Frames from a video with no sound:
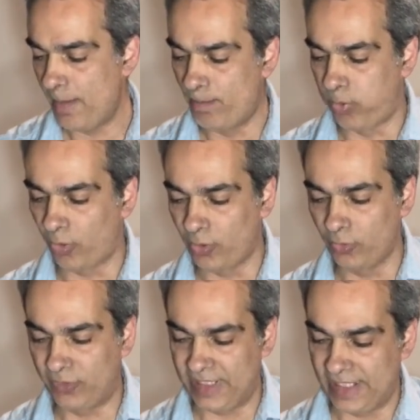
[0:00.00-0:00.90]
borrow
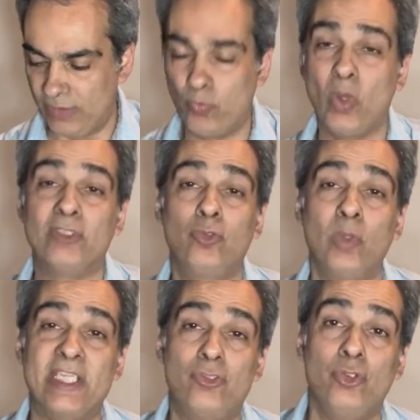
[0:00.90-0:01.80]
the
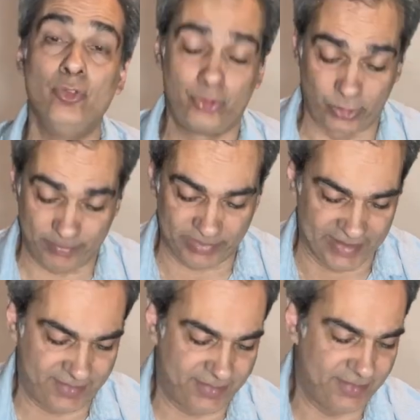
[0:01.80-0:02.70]
122
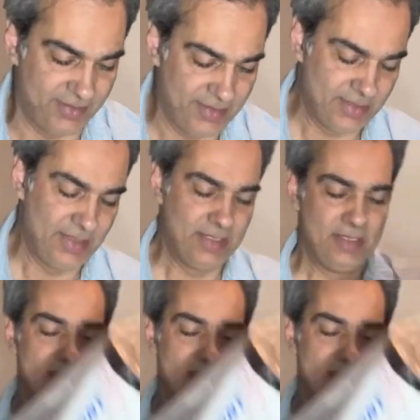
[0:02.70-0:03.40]
triplets.